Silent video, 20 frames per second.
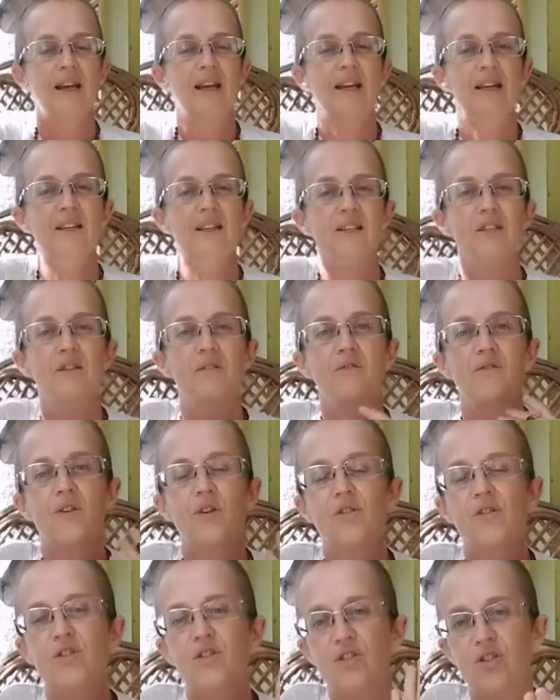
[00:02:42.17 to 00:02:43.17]
is to
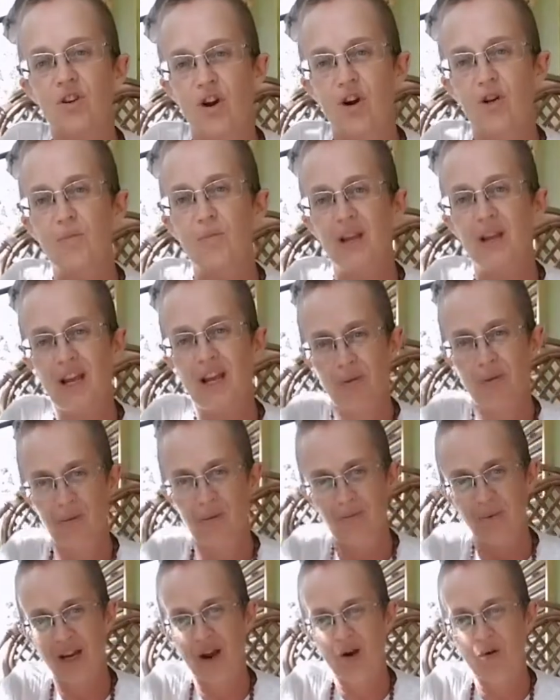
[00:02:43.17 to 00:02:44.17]
first start
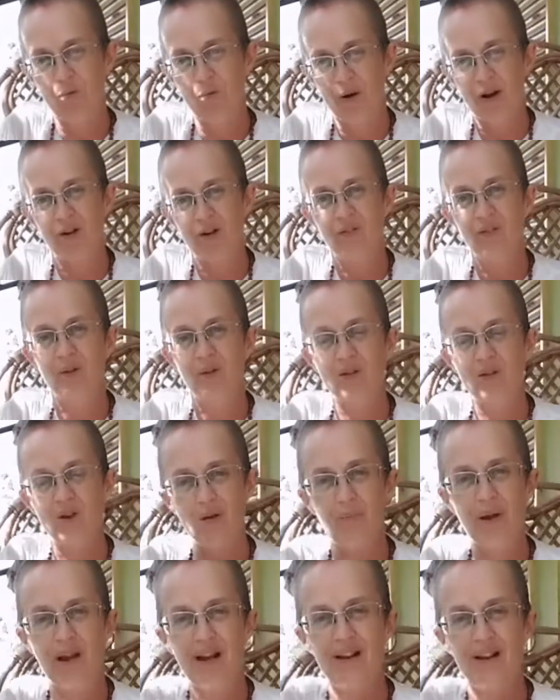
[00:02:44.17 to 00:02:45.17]
becoming aware of your
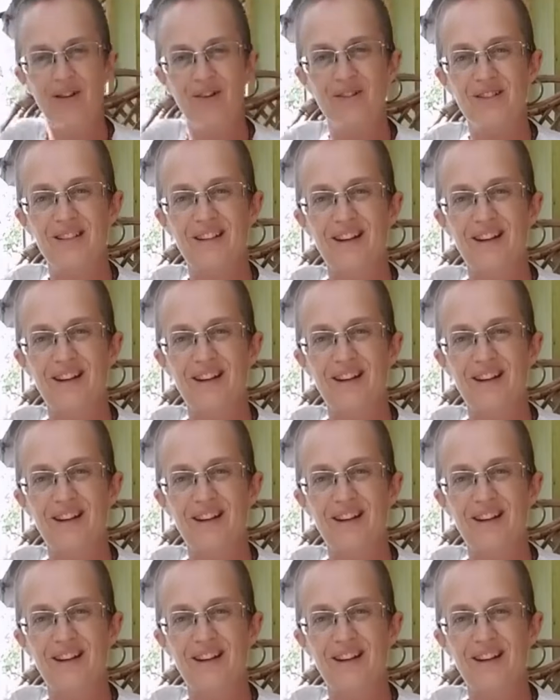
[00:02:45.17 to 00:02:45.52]
thought patterns.